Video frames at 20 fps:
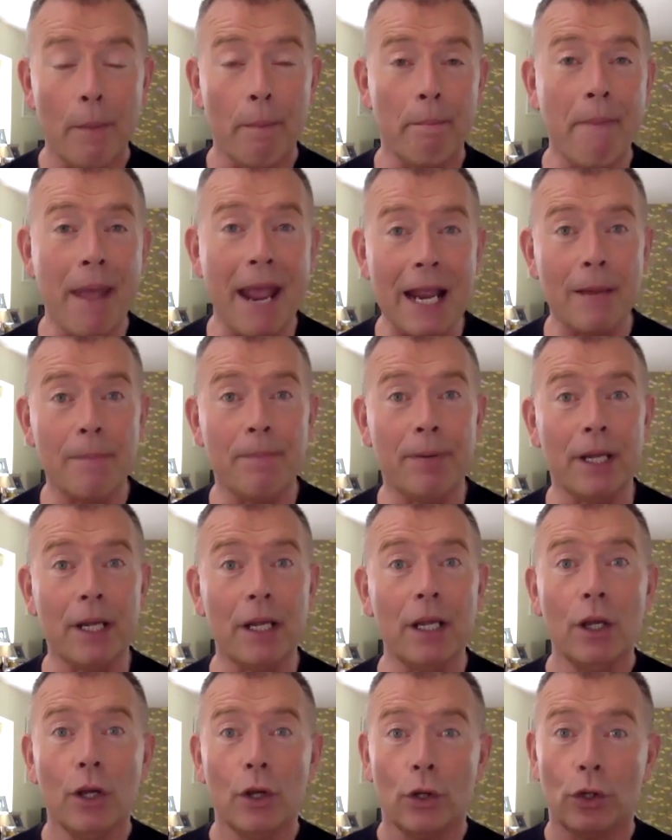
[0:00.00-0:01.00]

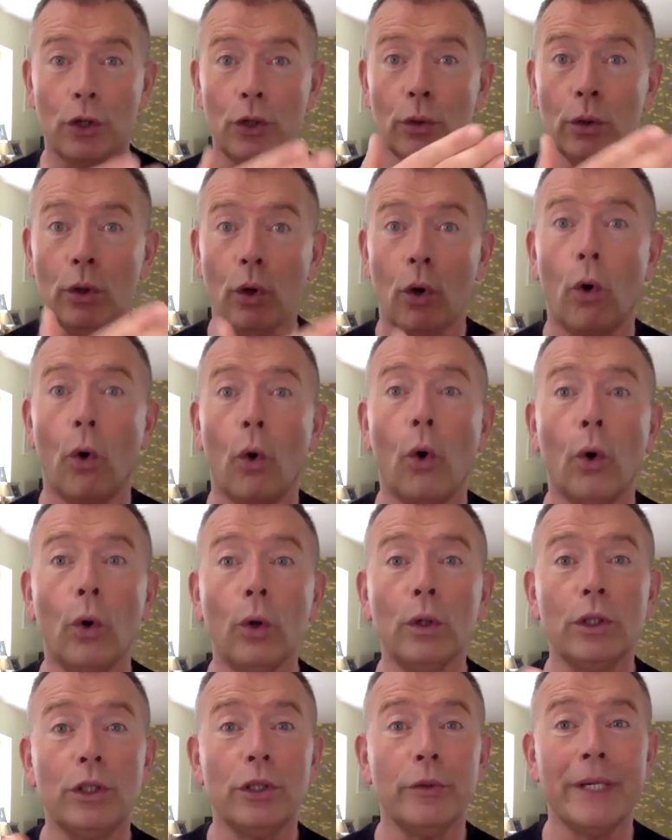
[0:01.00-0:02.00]
Maybe you'll
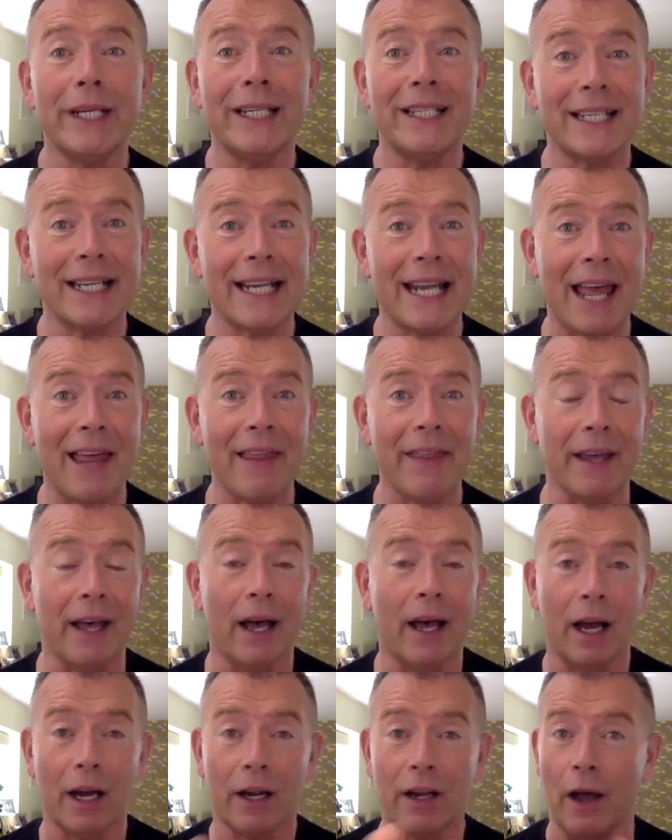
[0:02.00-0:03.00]
all do it together,
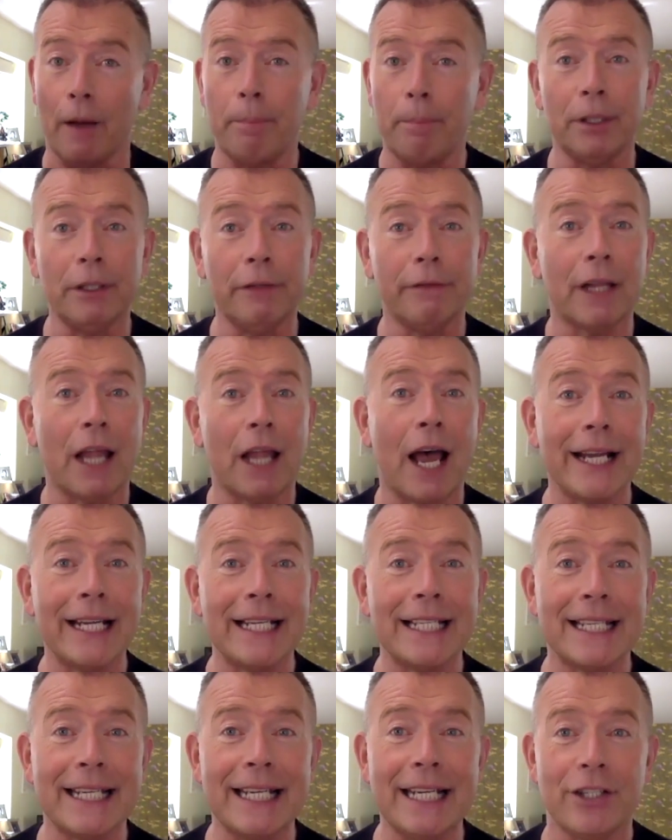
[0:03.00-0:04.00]
a couple of
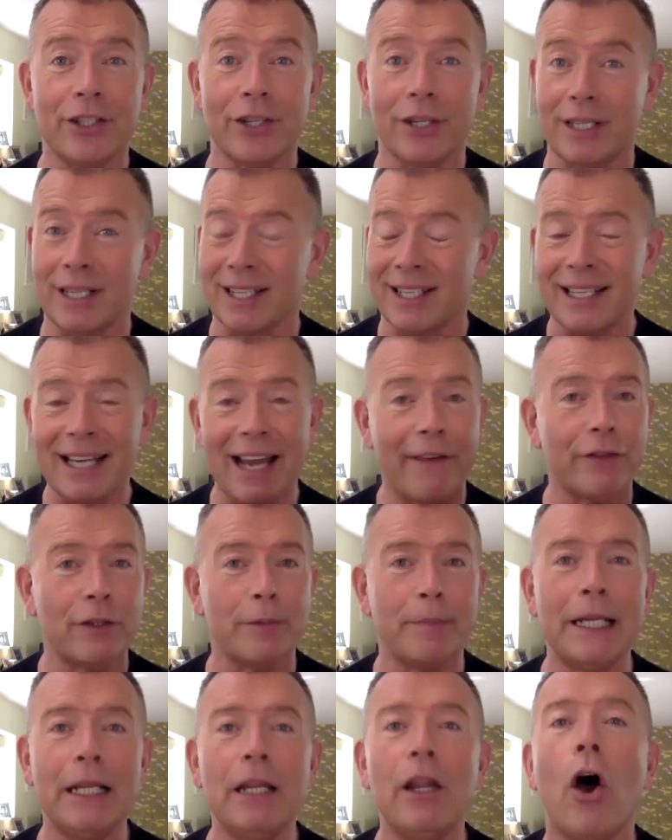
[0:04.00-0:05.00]
lines each. It doesn't have to
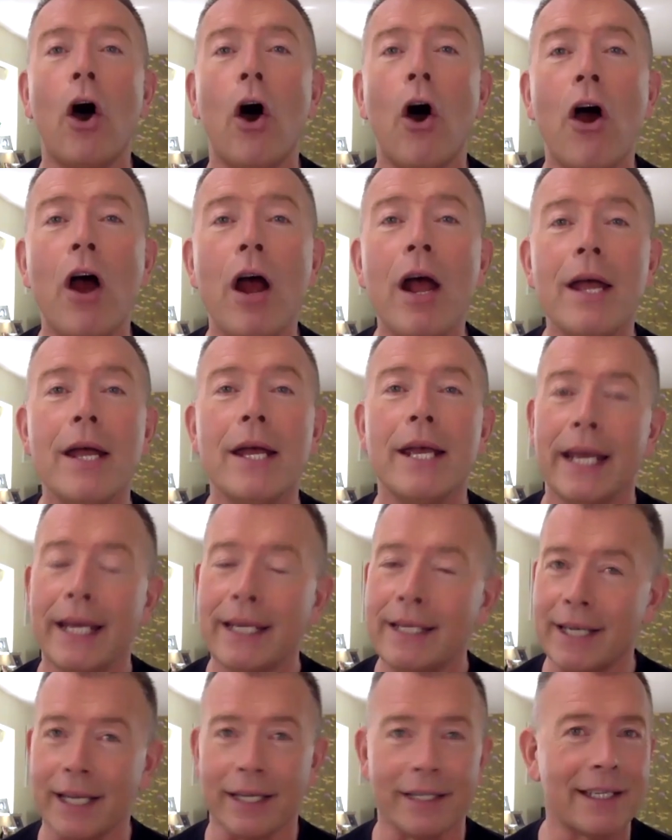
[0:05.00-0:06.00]
be long,
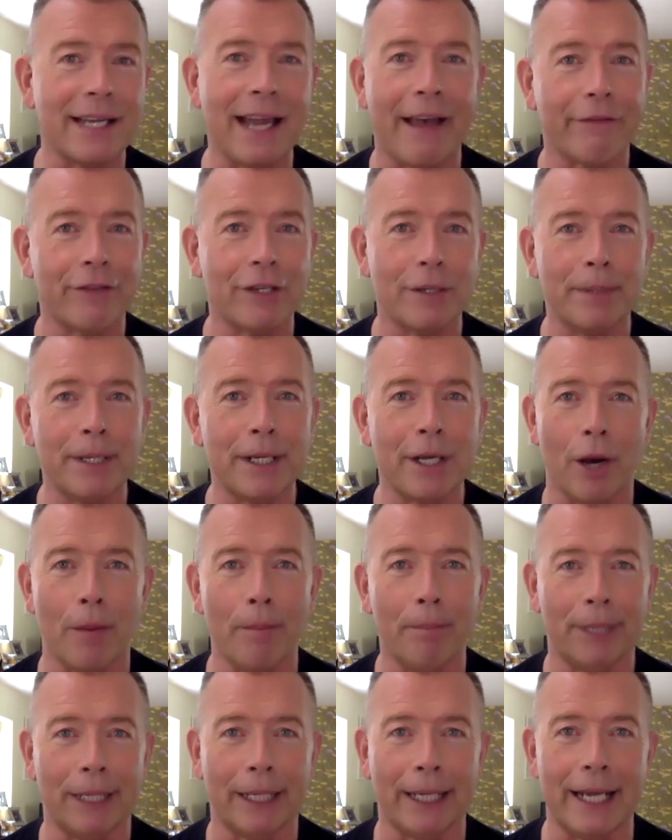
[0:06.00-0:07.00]
it doesn't have to be
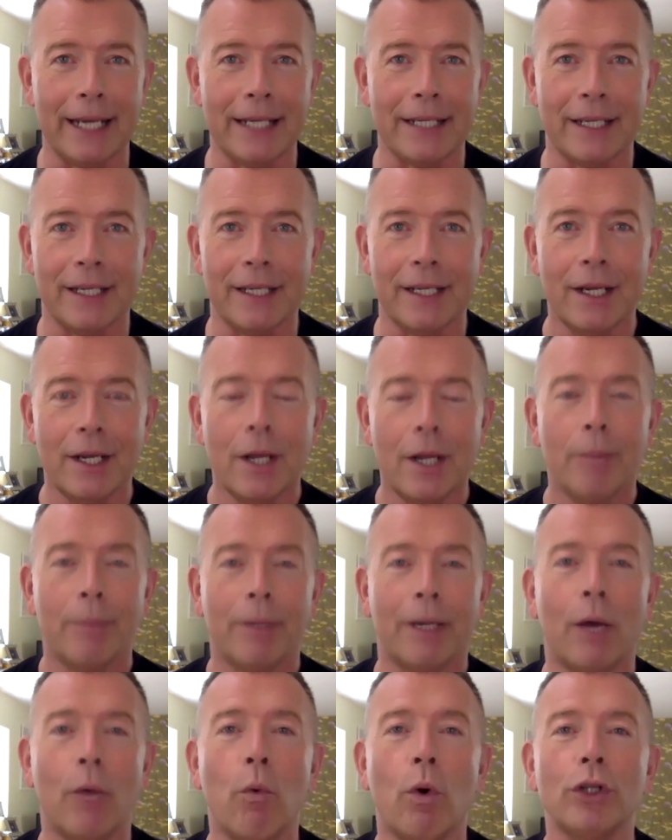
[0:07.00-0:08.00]
complicated, but
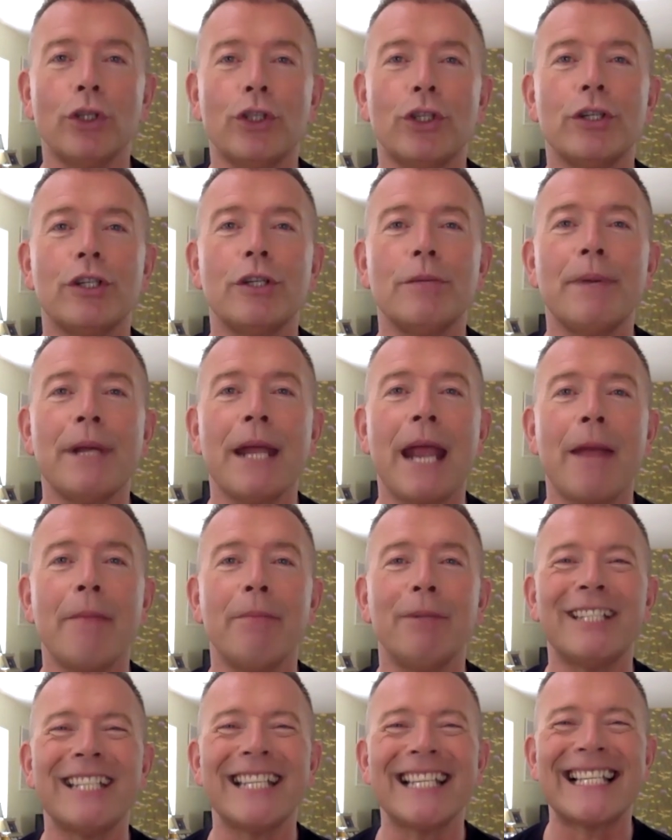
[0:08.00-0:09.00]
I want you to be
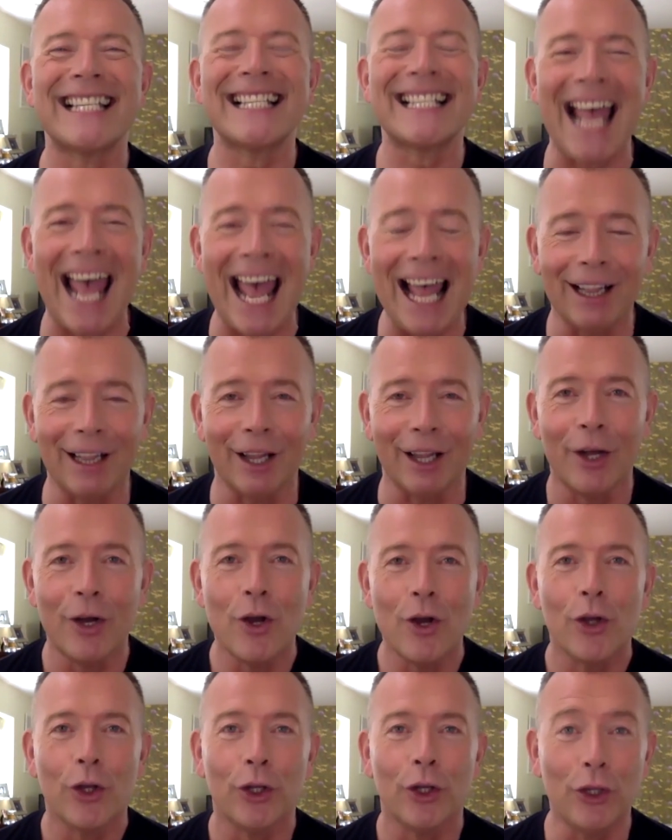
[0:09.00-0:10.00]
able to sell
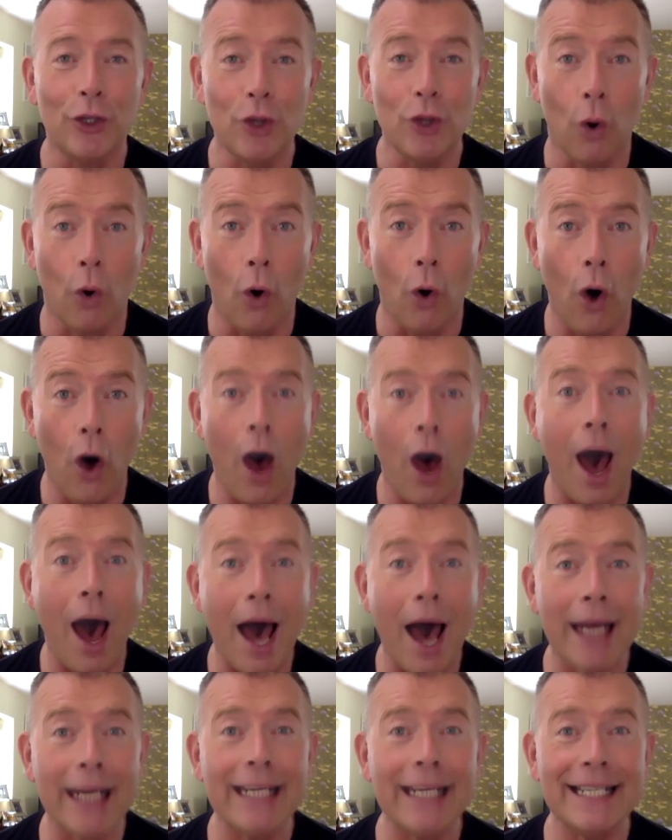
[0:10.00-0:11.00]
your
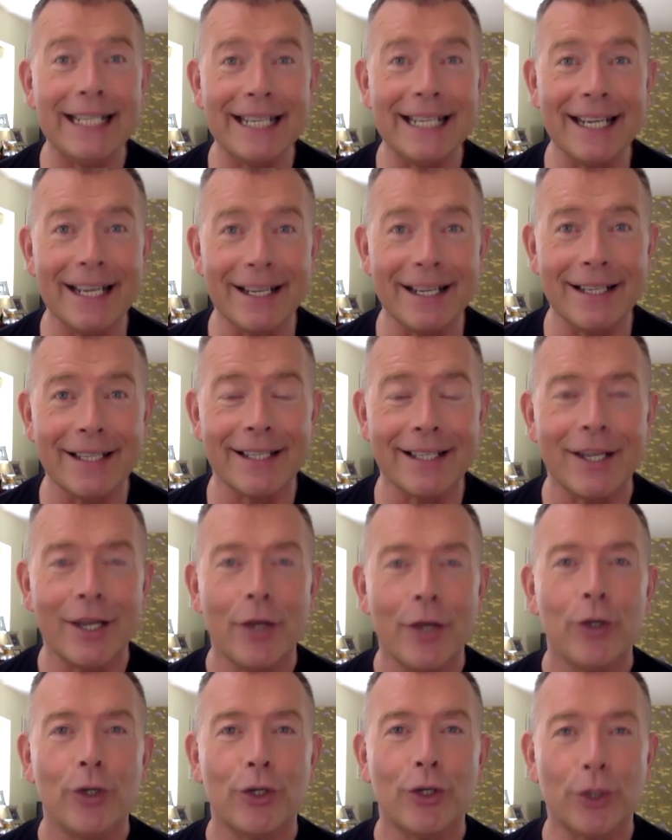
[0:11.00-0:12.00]
ideas
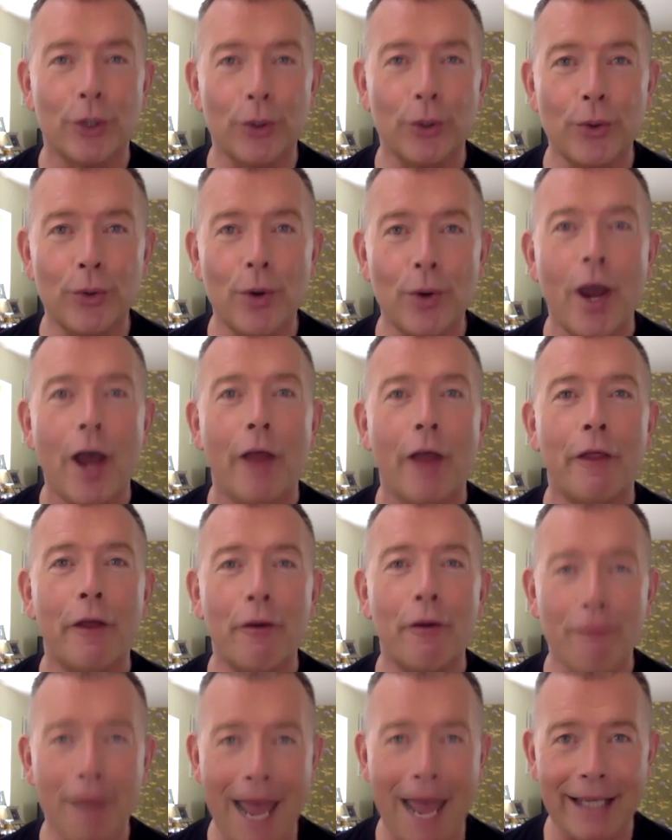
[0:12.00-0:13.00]
to the
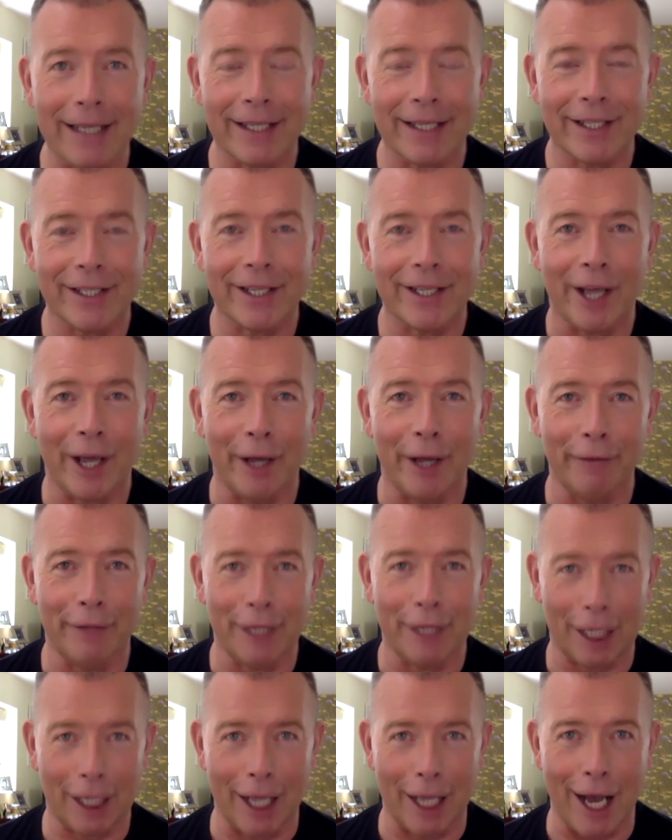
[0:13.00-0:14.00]
rest of the
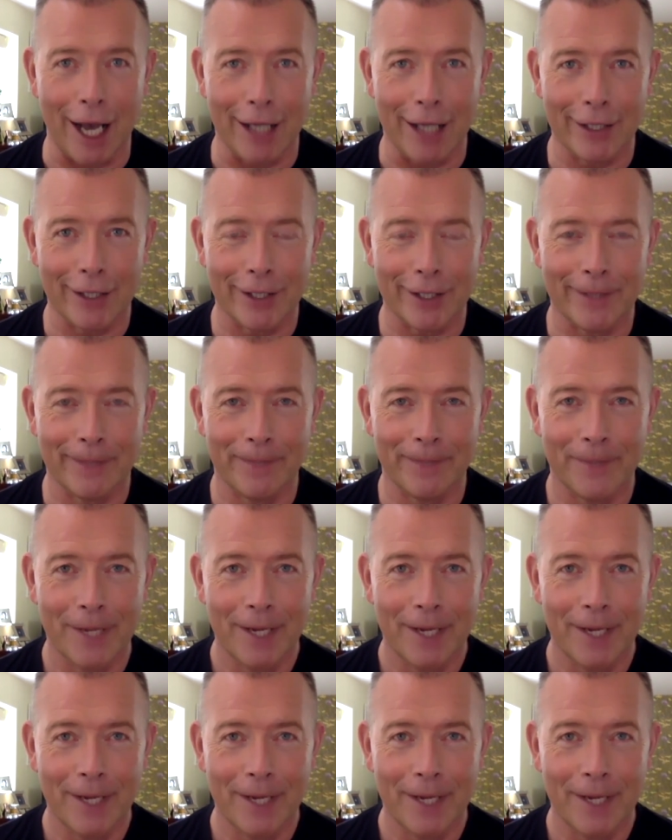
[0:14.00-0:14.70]
class.